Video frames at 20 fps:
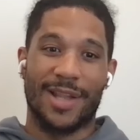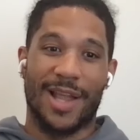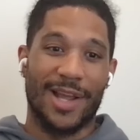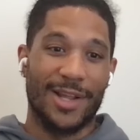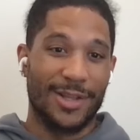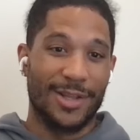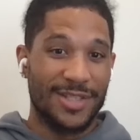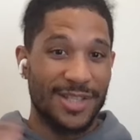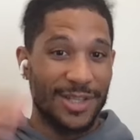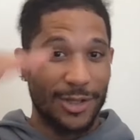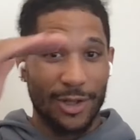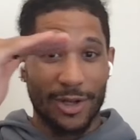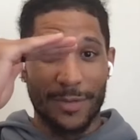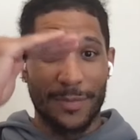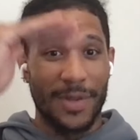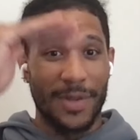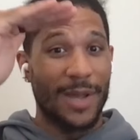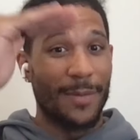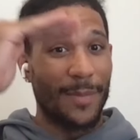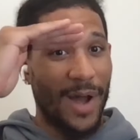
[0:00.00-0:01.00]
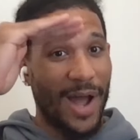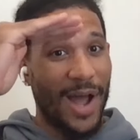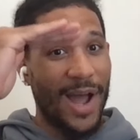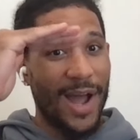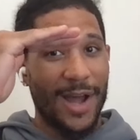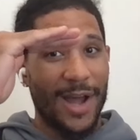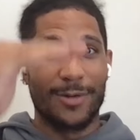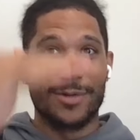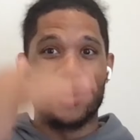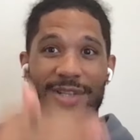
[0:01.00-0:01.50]
Like she looked me in my
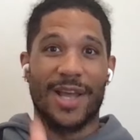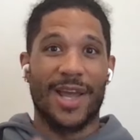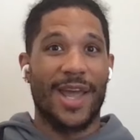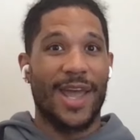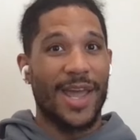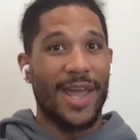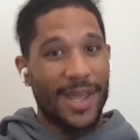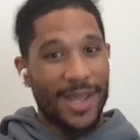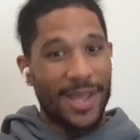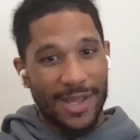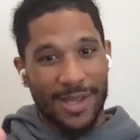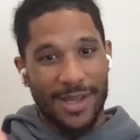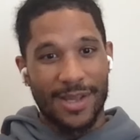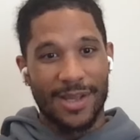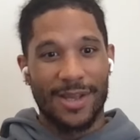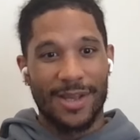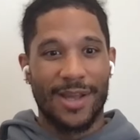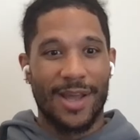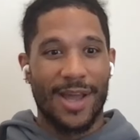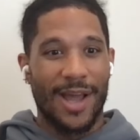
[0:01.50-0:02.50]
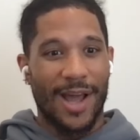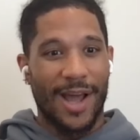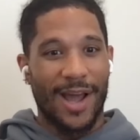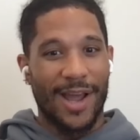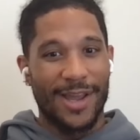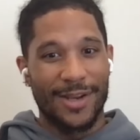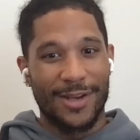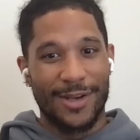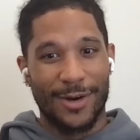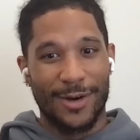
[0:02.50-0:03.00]
eye. I was like, "Hey,
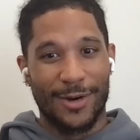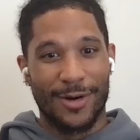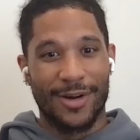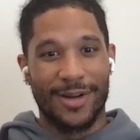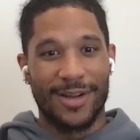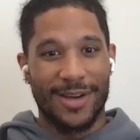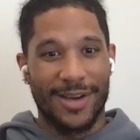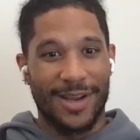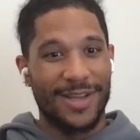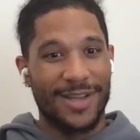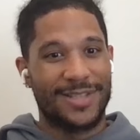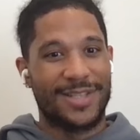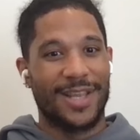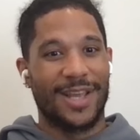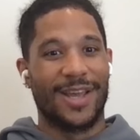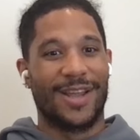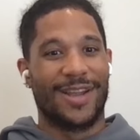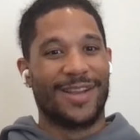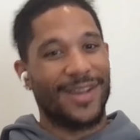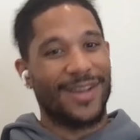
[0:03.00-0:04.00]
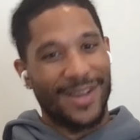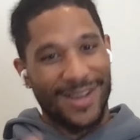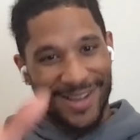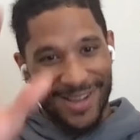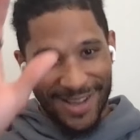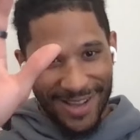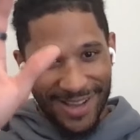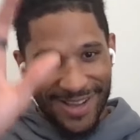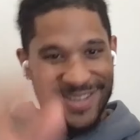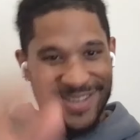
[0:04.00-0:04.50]
how you doing?" I said,
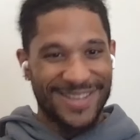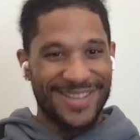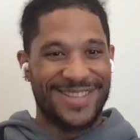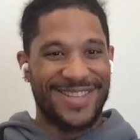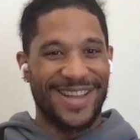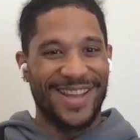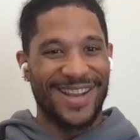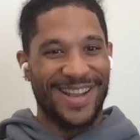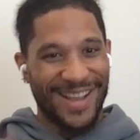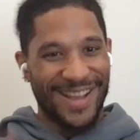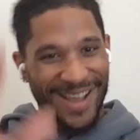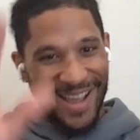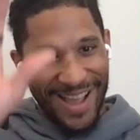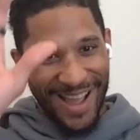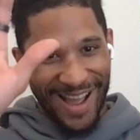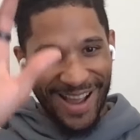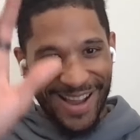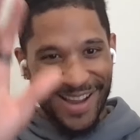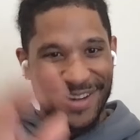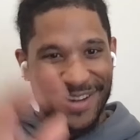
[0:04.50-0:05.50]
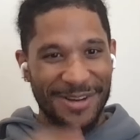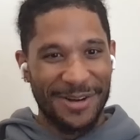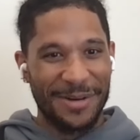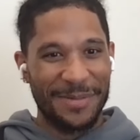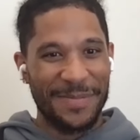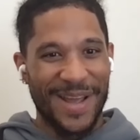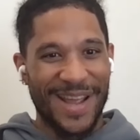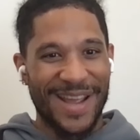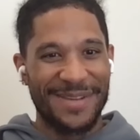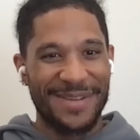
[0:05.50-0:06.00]
"How you
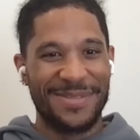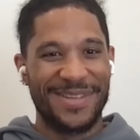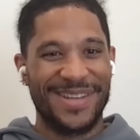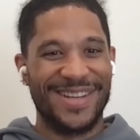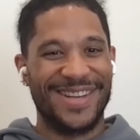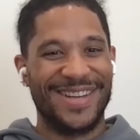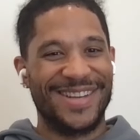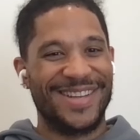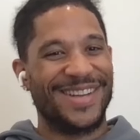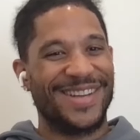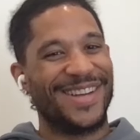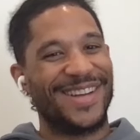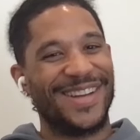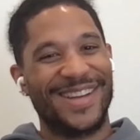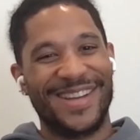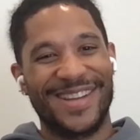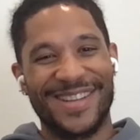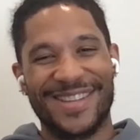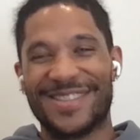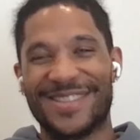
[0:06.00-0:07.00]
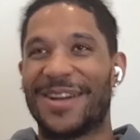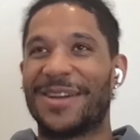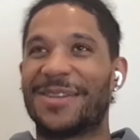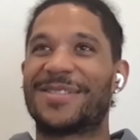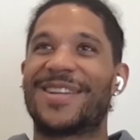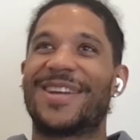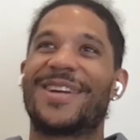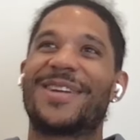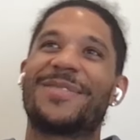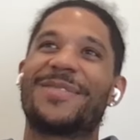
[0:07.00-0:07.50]
doing, ma'am?" So
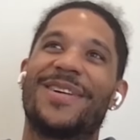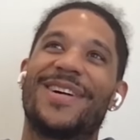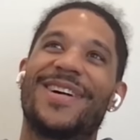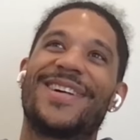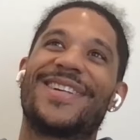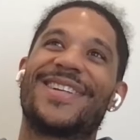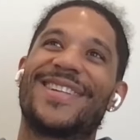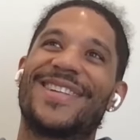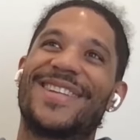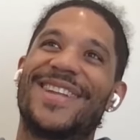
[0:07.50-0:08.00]
I'll tell you, bro.